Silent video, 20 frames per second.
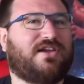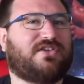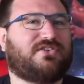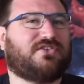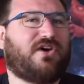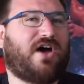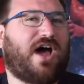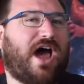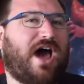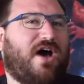
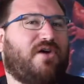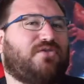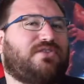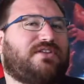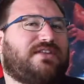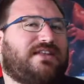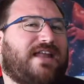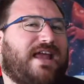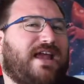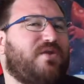So how
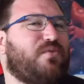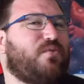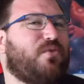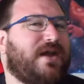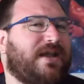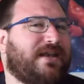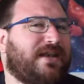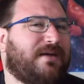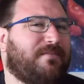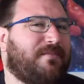did they
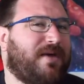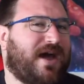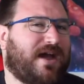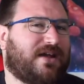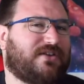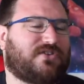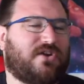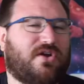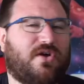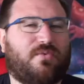win a
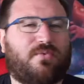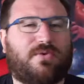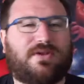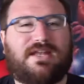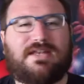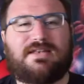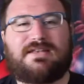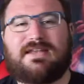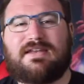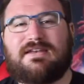match when
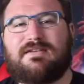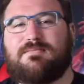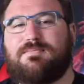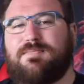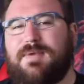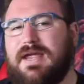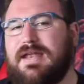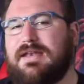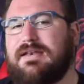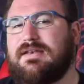they
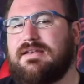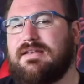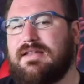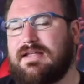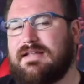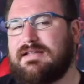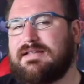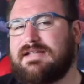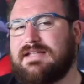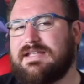didn't pin
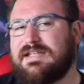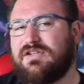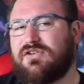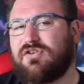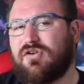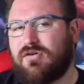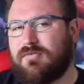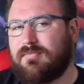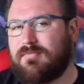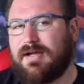the
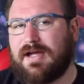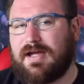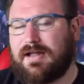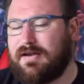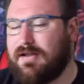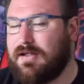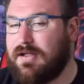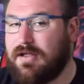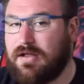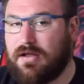legal
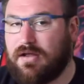man?